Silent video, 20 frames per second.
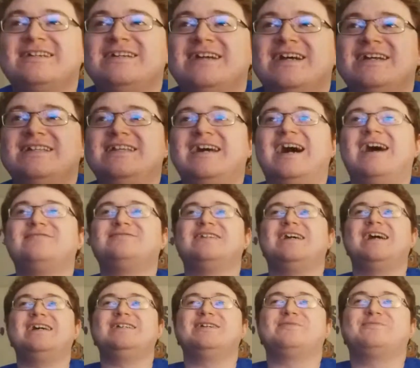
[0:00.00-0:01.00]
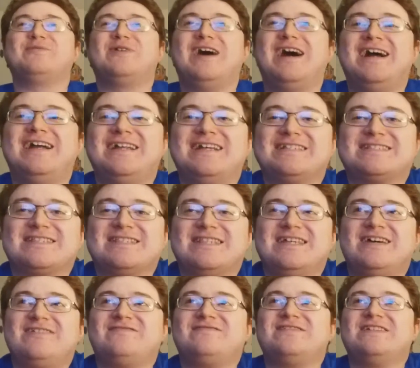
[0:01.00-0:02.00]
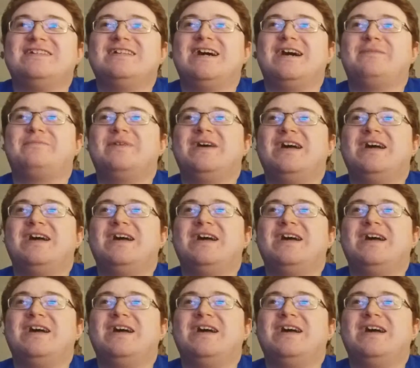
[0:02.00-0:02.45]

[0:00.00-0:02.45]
And now Daniel Bryan is lifting up